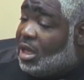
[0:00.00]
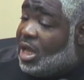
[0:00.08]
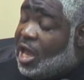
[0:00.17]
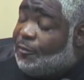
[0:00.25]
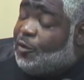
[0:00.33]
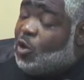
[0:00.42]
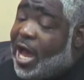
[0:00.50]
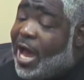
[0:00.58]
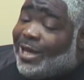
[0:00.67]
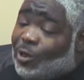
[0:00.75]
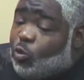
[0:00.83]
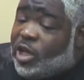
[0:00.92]
If you
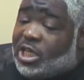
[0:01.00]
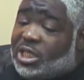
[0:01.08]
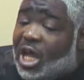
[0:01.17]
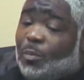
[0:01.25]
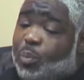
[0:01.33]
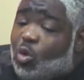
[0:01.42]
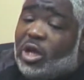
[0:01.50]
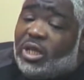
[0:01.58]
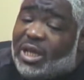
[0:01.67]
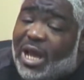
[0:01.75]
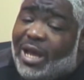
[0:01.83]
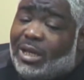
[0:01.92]
hadn't reached that point
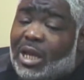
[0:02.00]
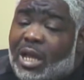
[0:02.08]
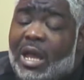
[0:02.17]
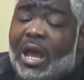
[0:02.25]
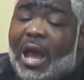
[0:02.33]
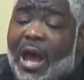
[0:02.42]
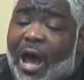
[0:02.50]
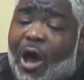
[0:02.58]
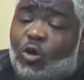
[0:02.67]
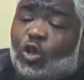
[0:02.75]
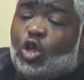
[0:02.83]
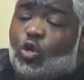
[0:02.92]
yet,
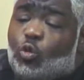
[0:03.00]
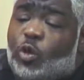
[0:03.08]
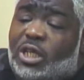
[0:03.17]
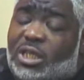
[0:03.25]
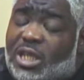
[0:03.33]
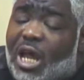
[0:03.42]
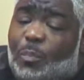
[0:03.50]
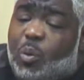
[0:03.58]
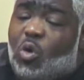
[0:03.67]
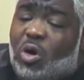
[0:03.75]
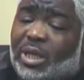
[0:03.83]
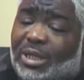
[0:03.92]
how do you reach that
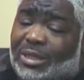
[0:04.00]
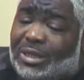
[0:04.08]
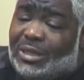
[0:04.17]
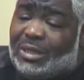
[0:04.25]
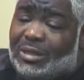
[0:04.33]
point?